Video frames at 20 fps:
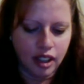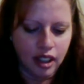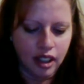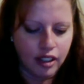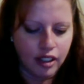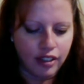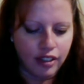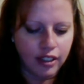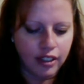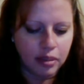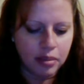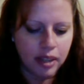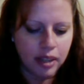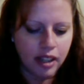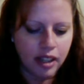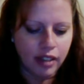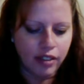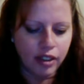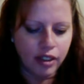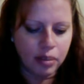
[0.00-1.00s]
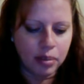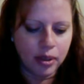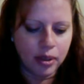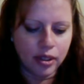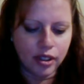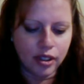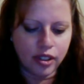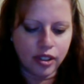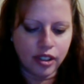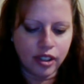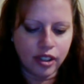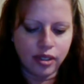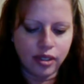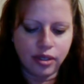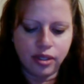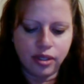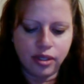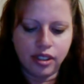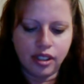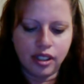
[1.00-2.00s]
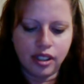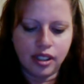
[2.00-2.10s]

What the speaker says: For me, for personal use,